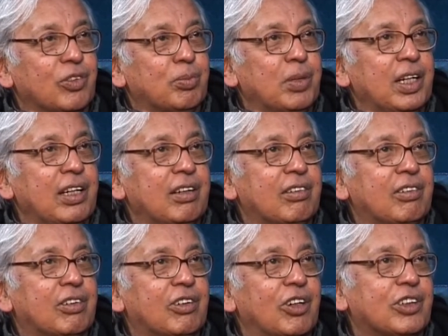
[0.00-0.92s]
being
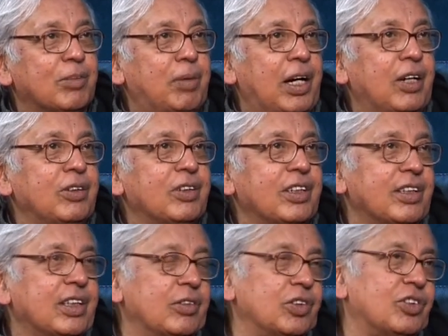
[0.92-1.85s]
talked about
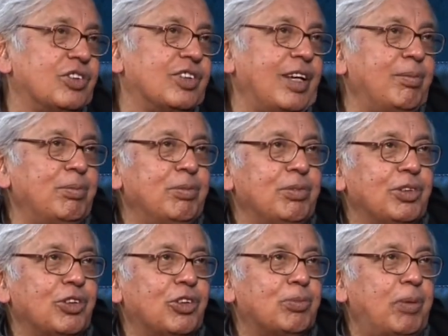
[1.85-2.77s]
and there was some
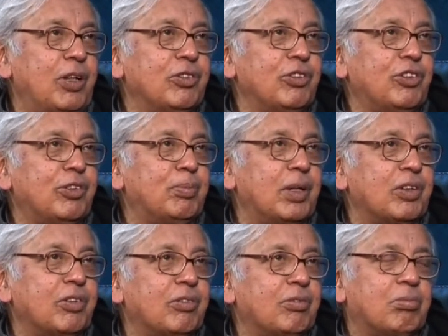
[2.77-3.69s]
response,
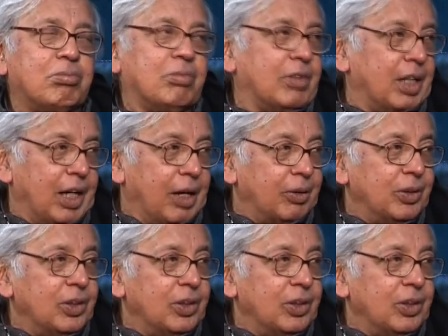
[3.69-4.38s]
but no.